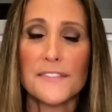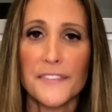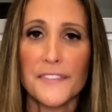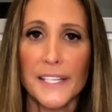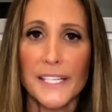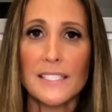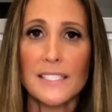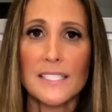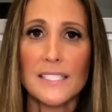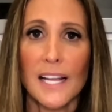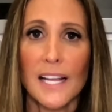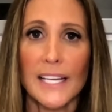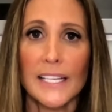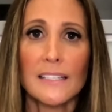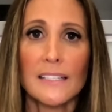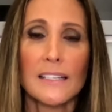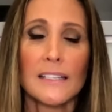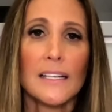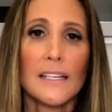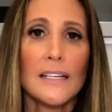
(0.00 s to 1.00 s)
The claim
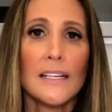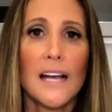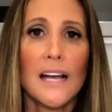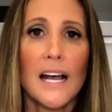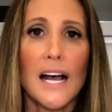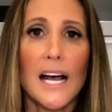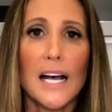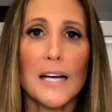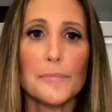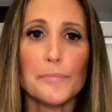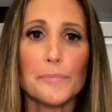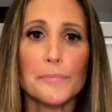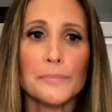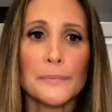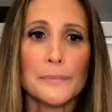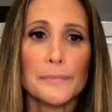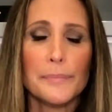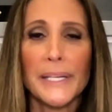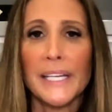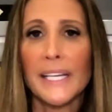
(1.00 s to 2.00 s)
was that she had
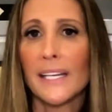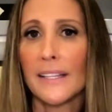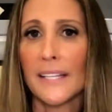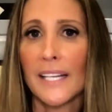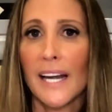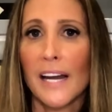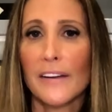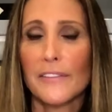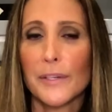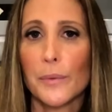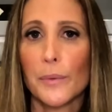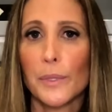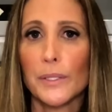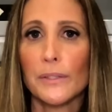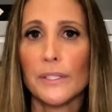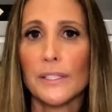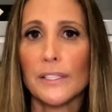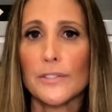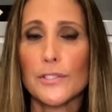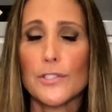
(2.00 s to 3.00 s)
violated a
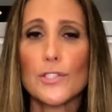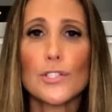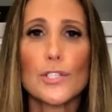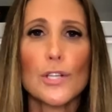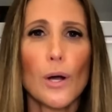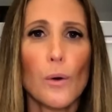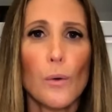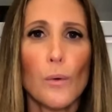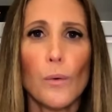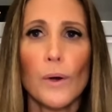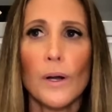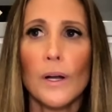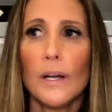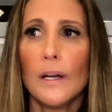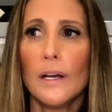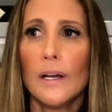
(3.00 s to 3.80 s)
non-disclosure agreement by